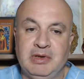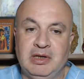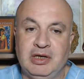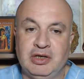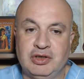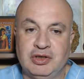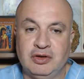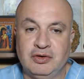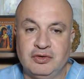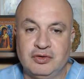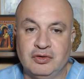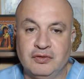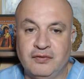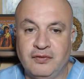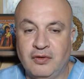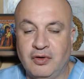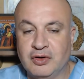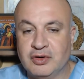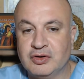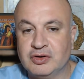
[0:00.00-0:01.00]
should
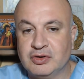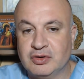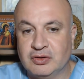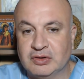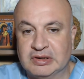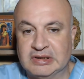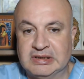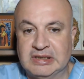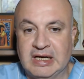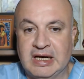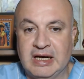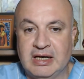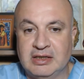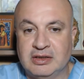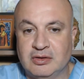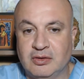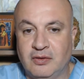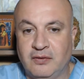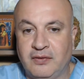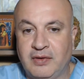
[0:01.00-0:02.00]
focus on signs
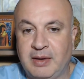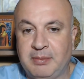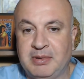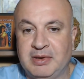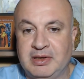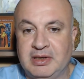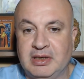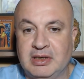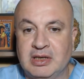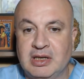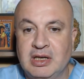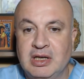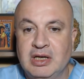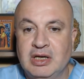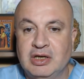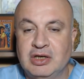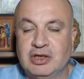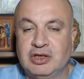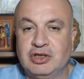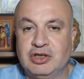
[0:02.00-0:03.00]
of hepatic
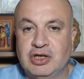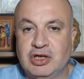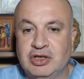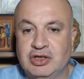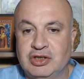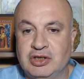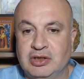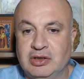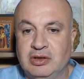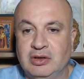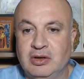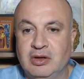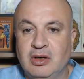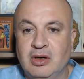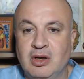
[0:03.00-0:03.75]
congestion